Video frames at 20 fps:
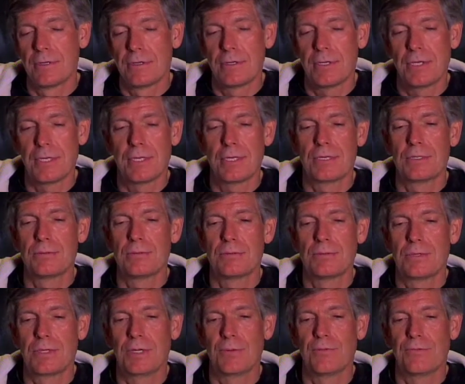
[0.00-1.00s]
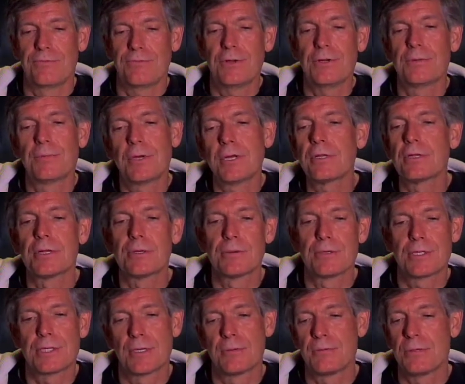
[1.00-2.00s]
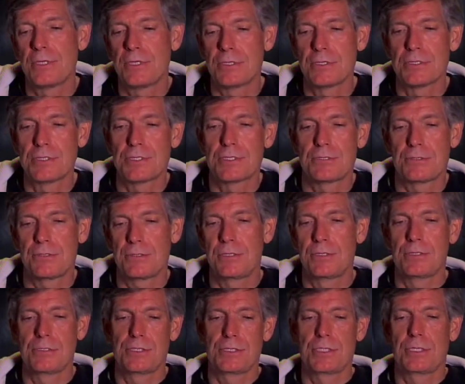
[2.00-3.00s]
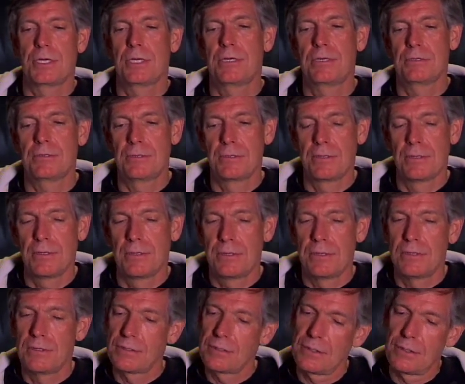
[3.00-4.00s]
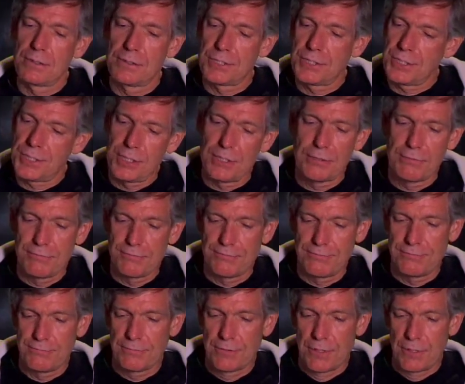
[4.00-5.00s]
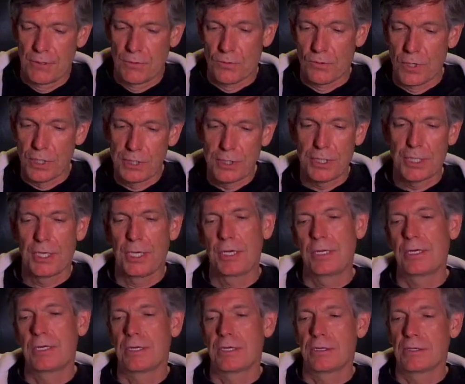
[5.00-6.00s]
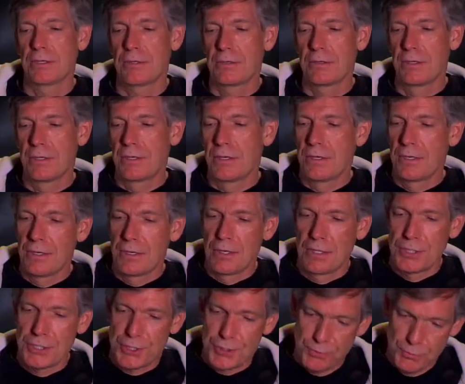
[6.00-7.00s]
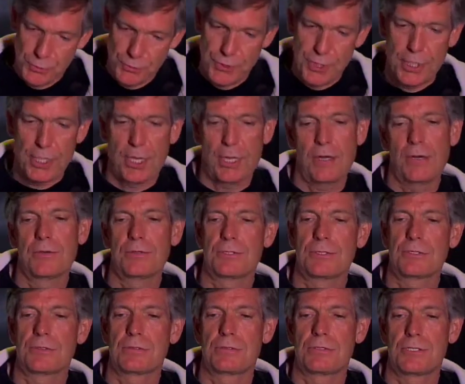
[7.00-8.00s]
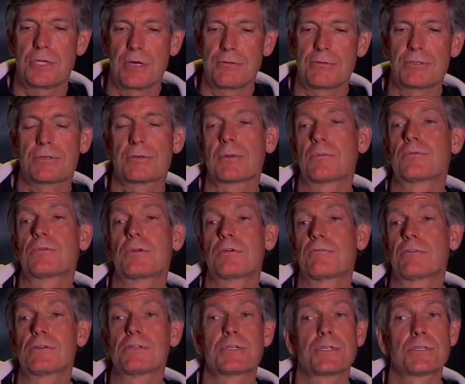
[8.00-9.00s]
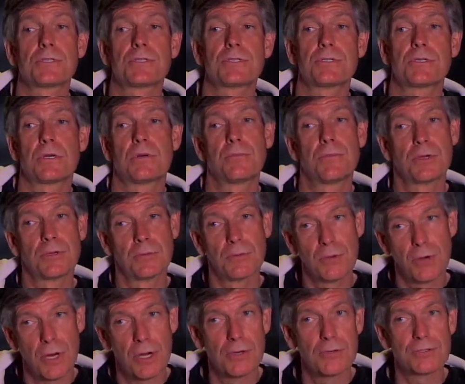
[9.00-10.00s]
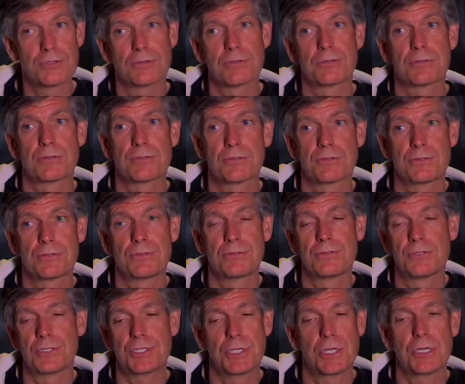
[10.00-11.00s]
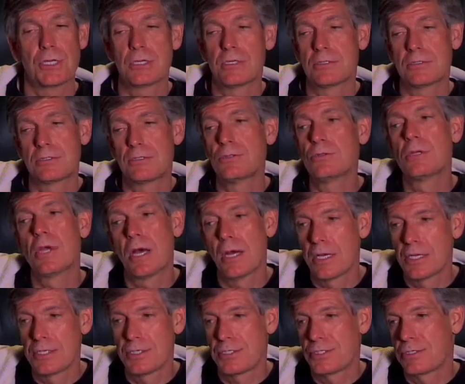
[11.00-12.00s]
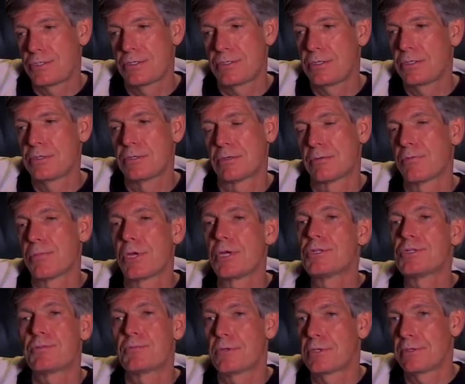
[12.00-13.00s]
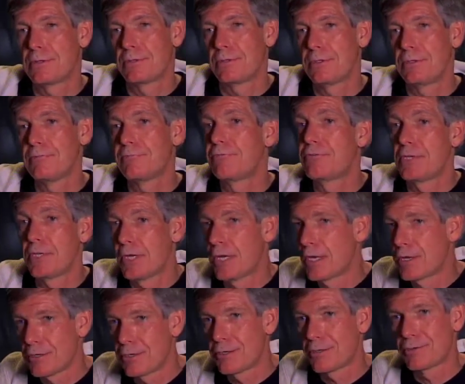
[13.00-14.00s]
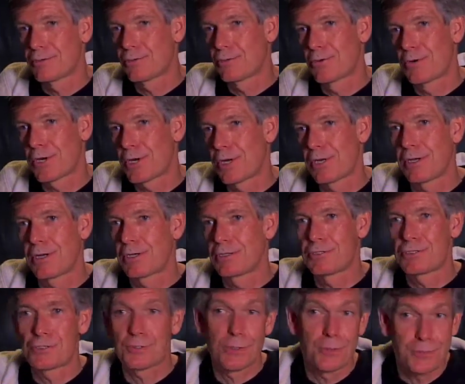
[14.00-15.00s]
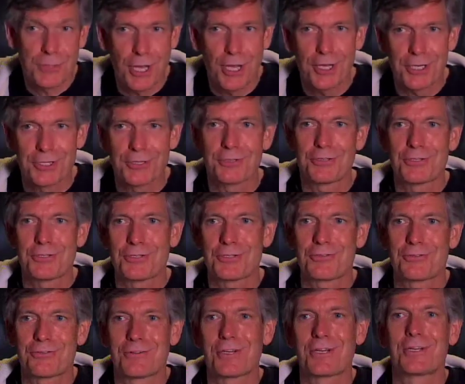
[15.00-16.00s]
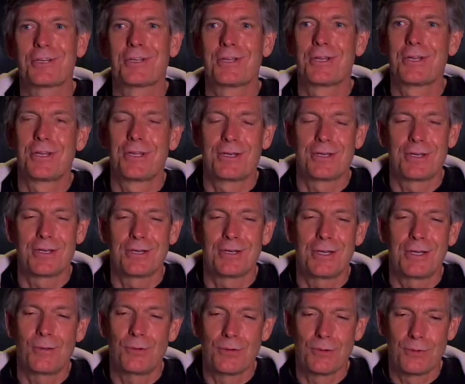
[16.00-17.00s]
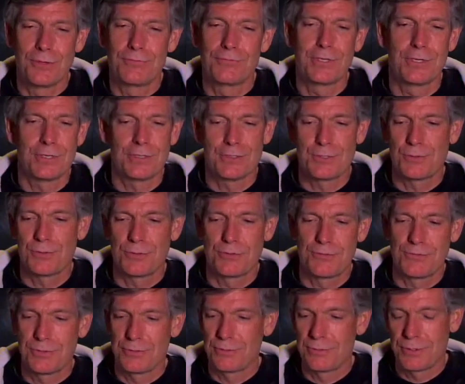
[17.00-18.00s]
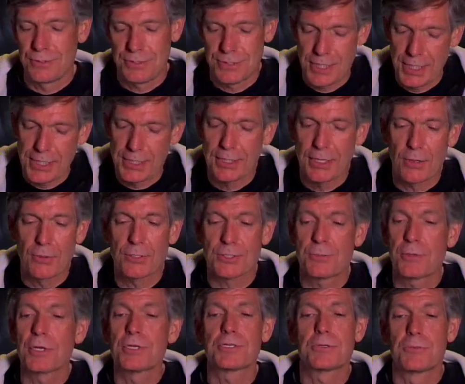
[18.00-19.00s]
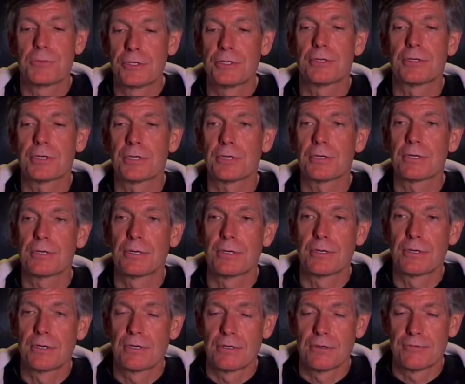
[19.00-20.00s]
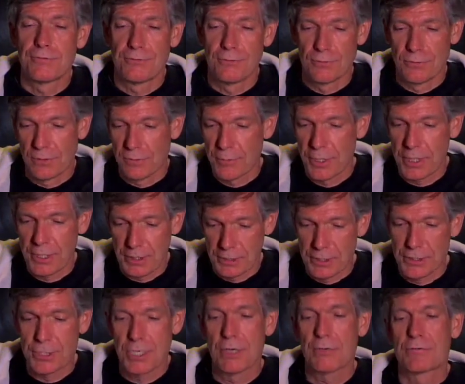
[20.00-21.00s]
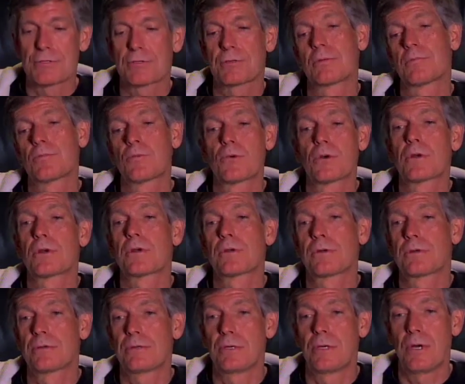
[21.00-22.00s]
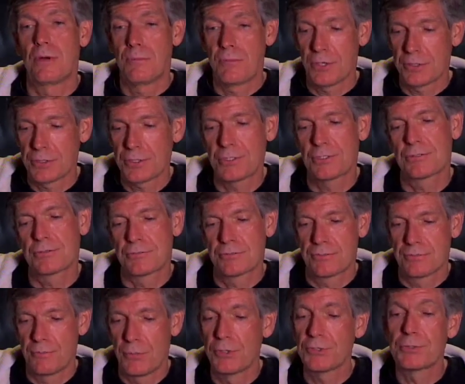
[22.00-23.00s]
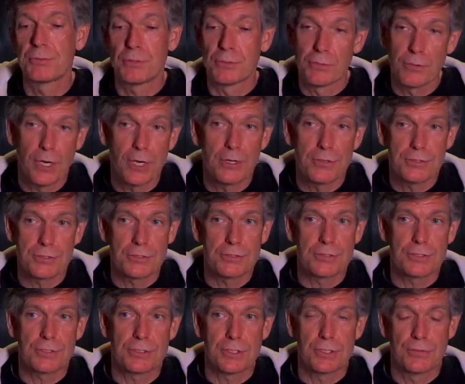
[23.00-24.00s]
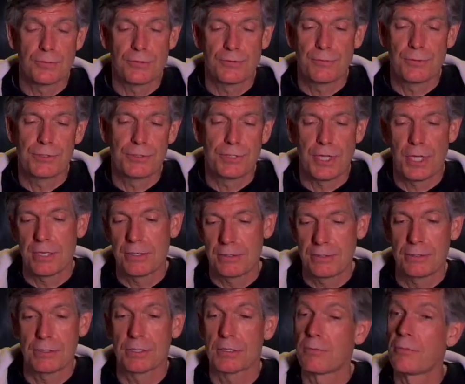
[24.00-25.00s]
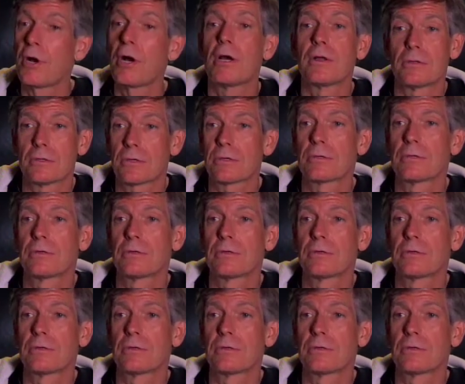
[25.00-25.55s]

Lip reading: And fundamentally what that means is that instead of relegating smoothing out JavaScript differences among browsers to, say, two guys in their basement in Vienna working on Scriptaculous, right? And now what we've done is we've taken that responsibility for making the JavaScript work amongst multiple browsers, and we've put that in a compiler.